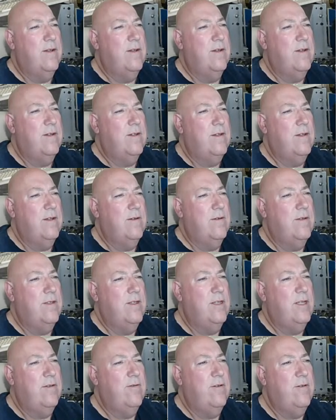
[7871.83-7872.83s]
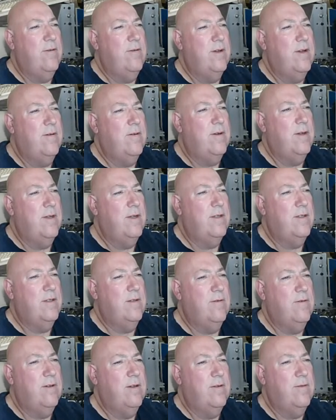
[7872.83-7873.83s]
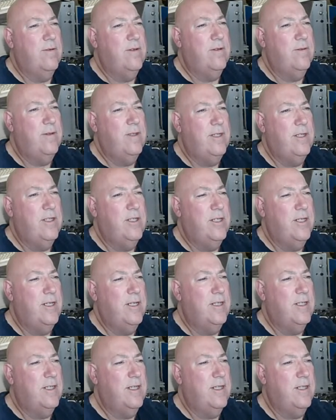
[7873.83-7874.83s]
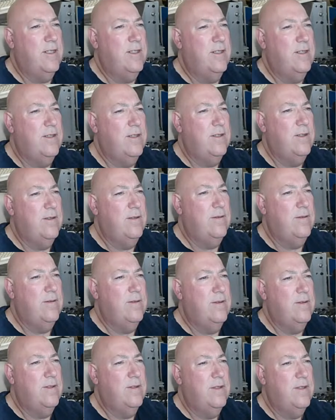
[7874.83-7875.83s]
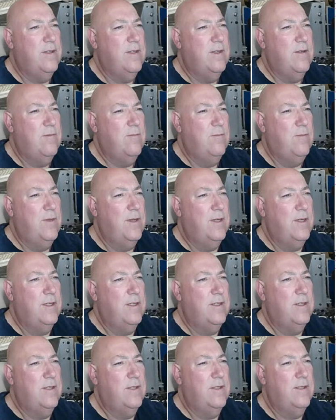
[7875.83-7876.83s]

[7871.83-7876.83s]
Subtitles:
So server request, right, so we need to change that to byte.